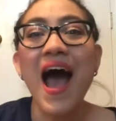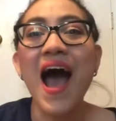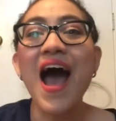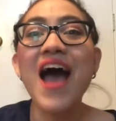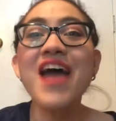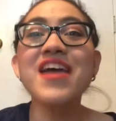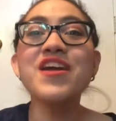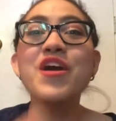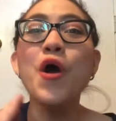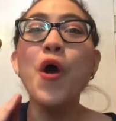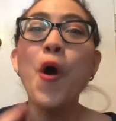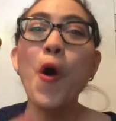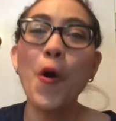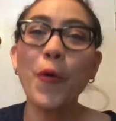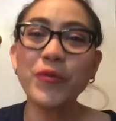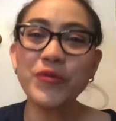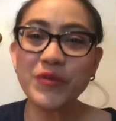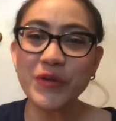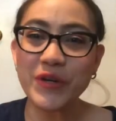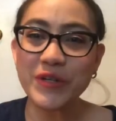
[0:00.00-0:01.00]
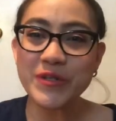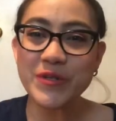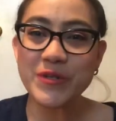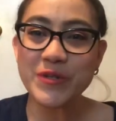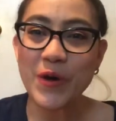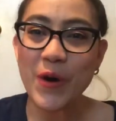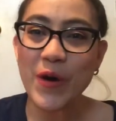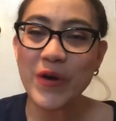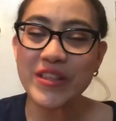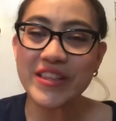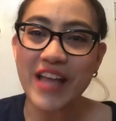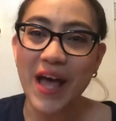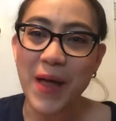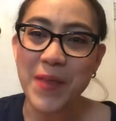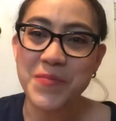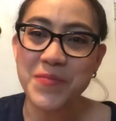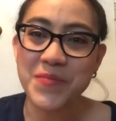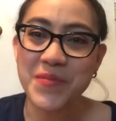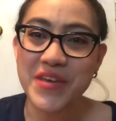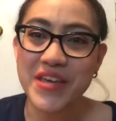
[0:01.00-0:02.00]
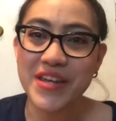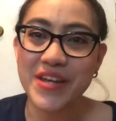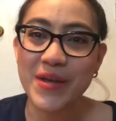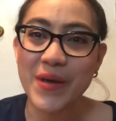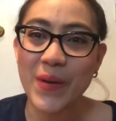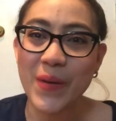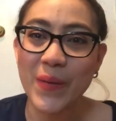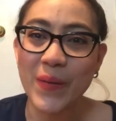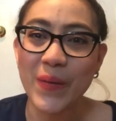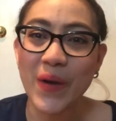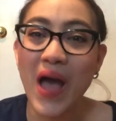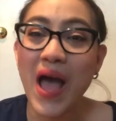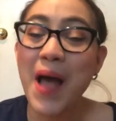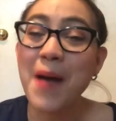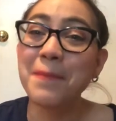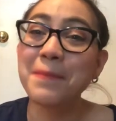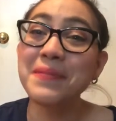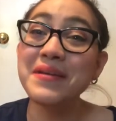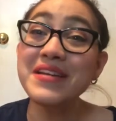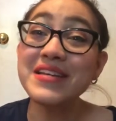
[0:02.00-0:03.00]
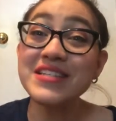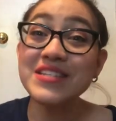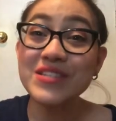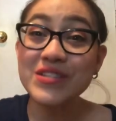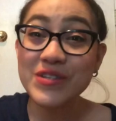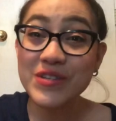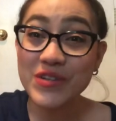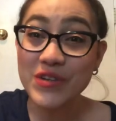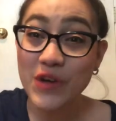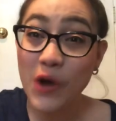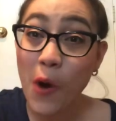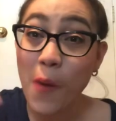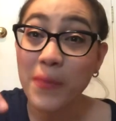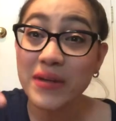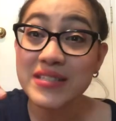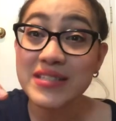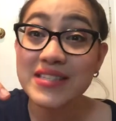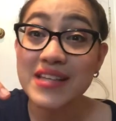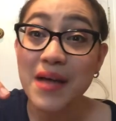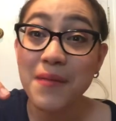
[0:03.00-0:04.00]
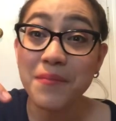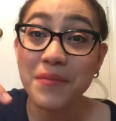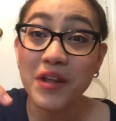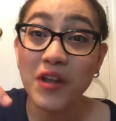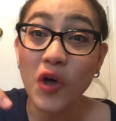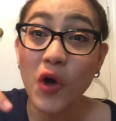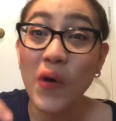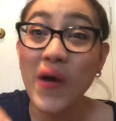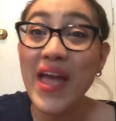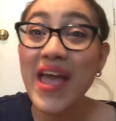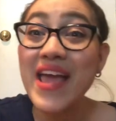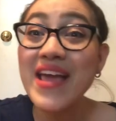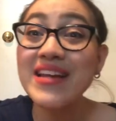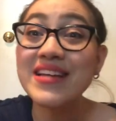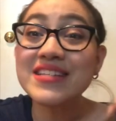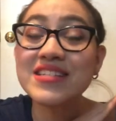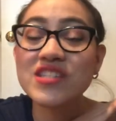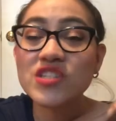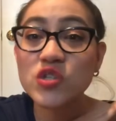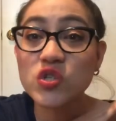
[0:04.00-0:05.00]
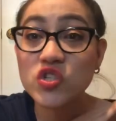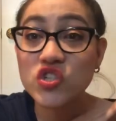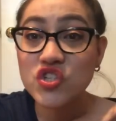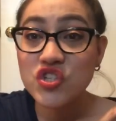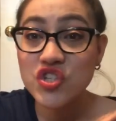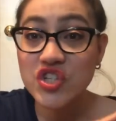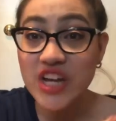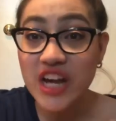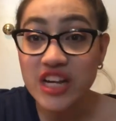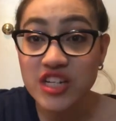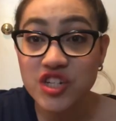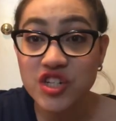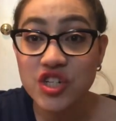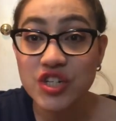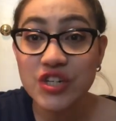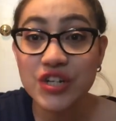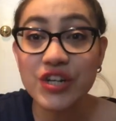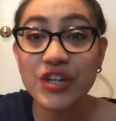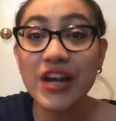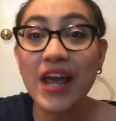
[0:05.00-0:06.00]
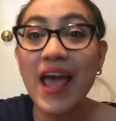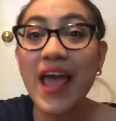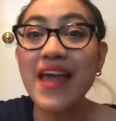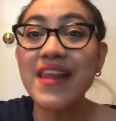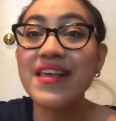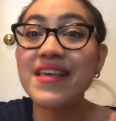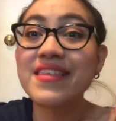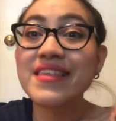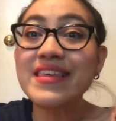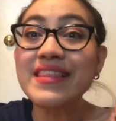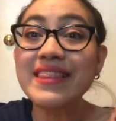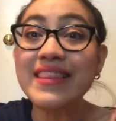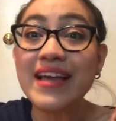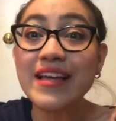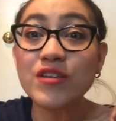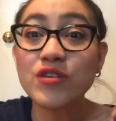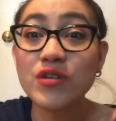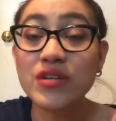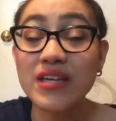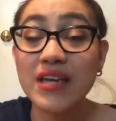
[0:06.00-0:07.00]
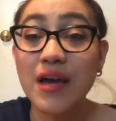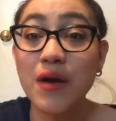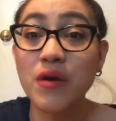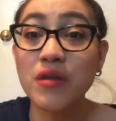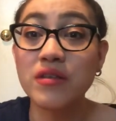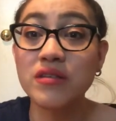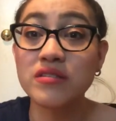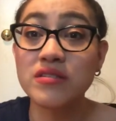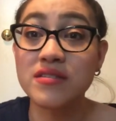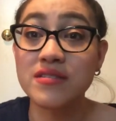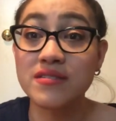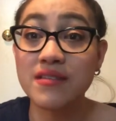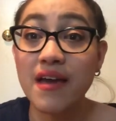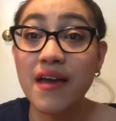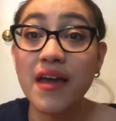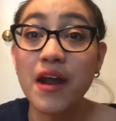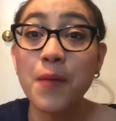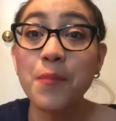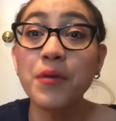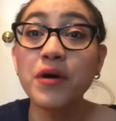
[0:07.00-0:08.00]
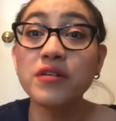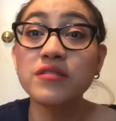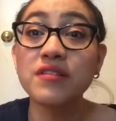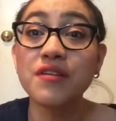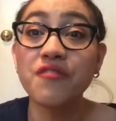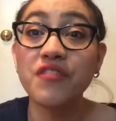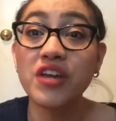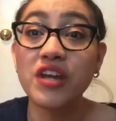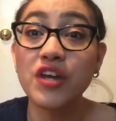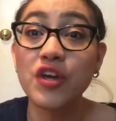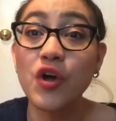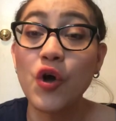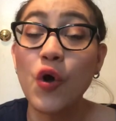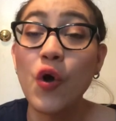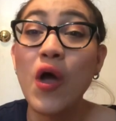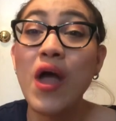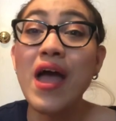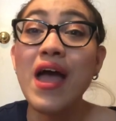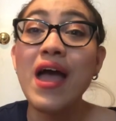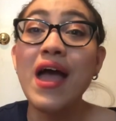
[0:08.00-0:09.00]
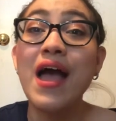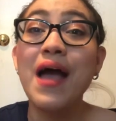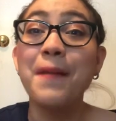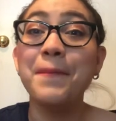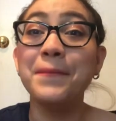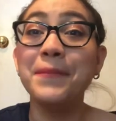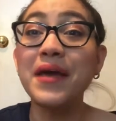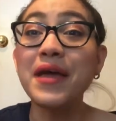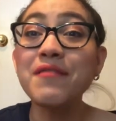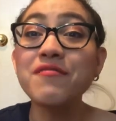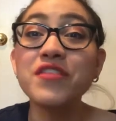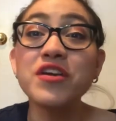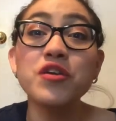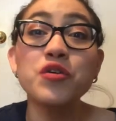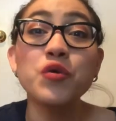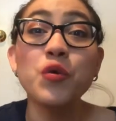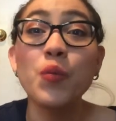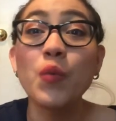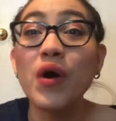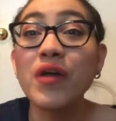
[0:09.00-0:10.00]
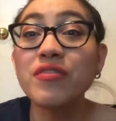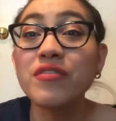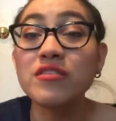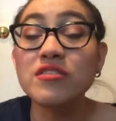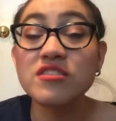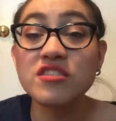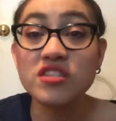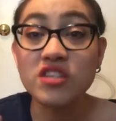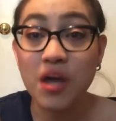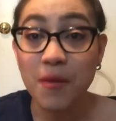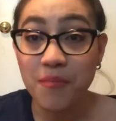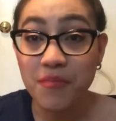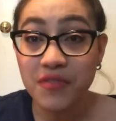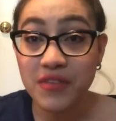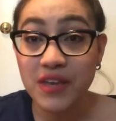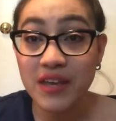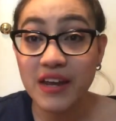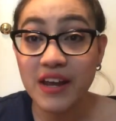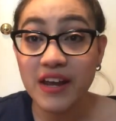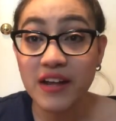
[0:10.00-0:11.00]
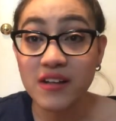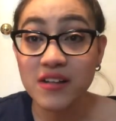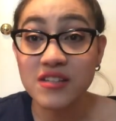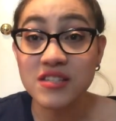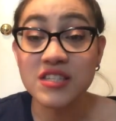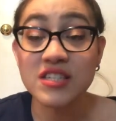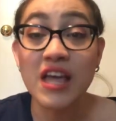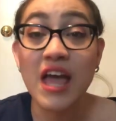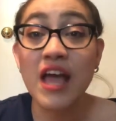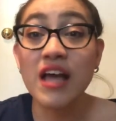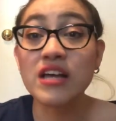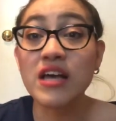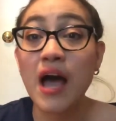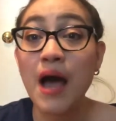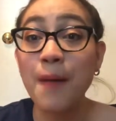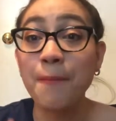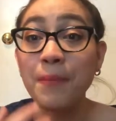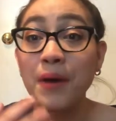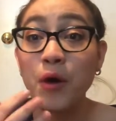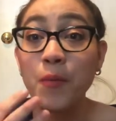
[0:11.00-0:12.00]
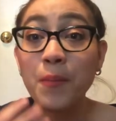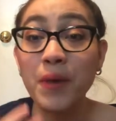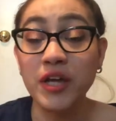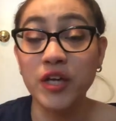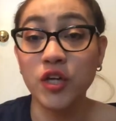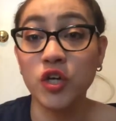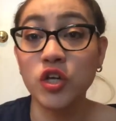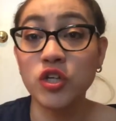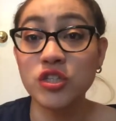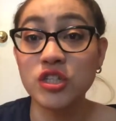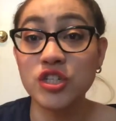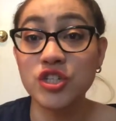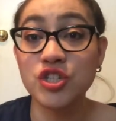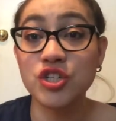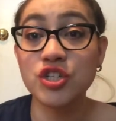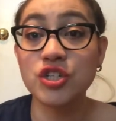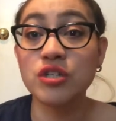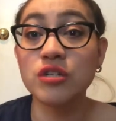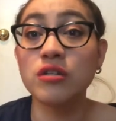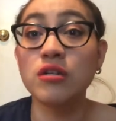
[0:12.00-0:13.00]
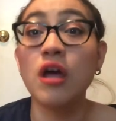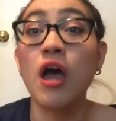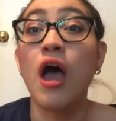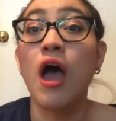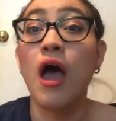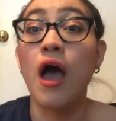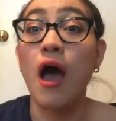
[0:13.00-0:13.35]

I hope you enjoyed that video. Please comment down below any suggestion, anything that you can say about the video. Maybe you want something else about my condition